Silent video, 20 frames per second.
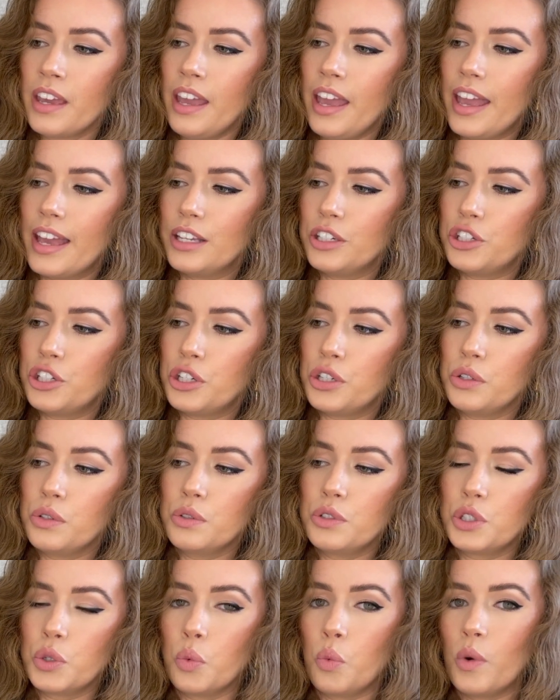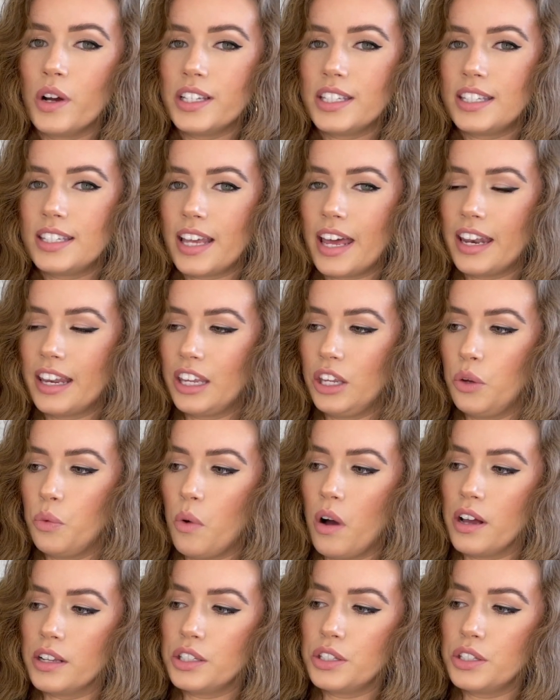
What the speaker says: and choose what setting you want.